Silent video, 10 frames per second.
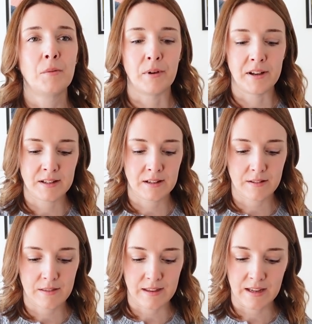But I did
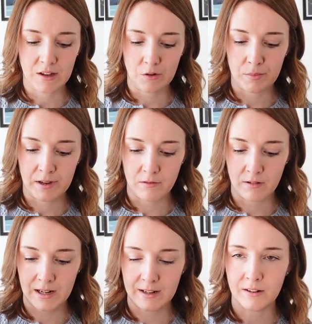think it would be a
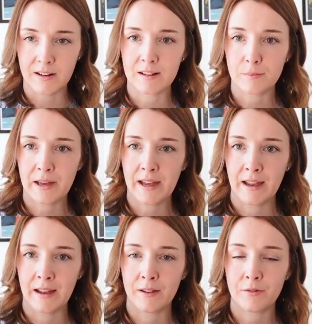really nice
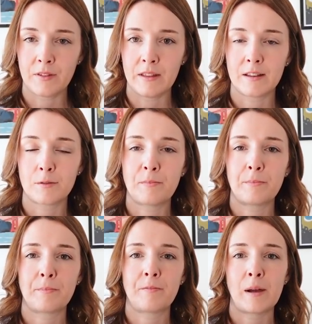pair for this
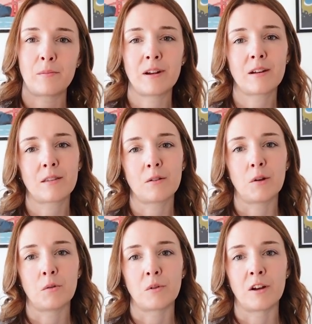fabric. I thought
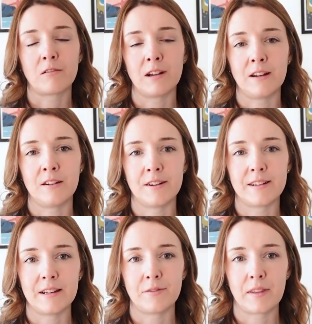it would work really
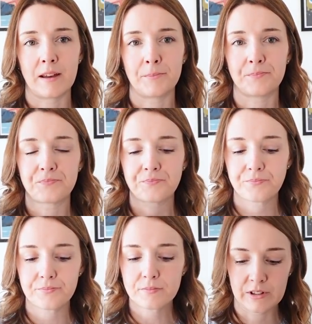nicely for that,
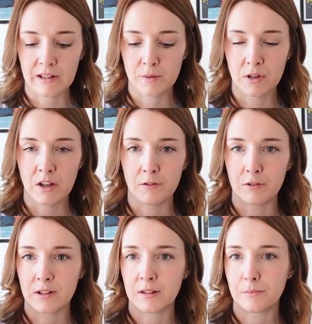just like Minerva
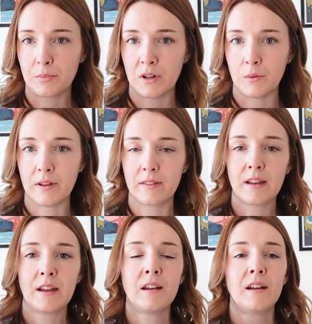I'd put it with.
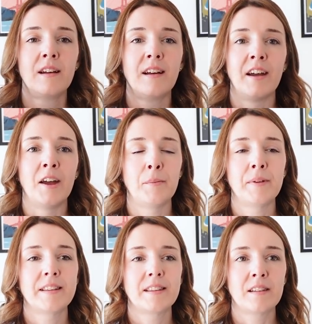
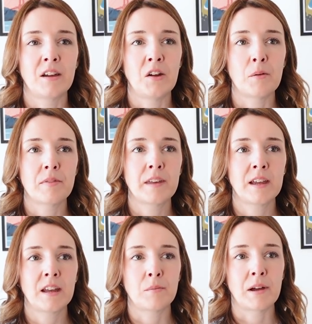So I'm
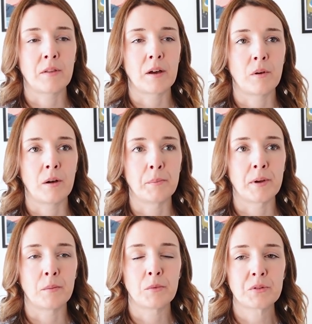thinking about that one, but
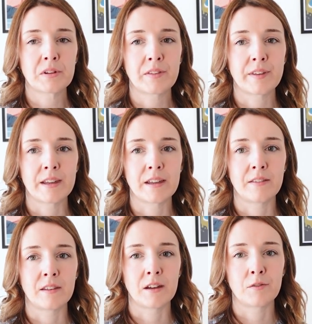I'm also
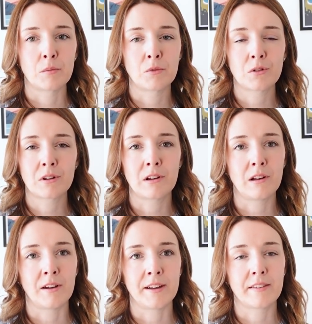thinking that if I'm not going to
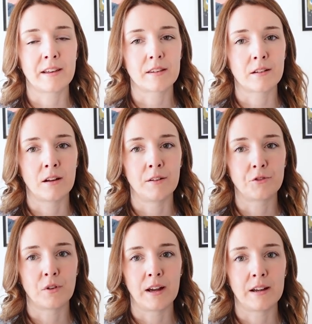like that style of
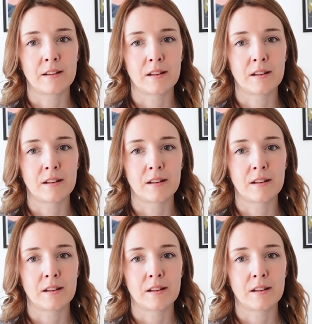dress,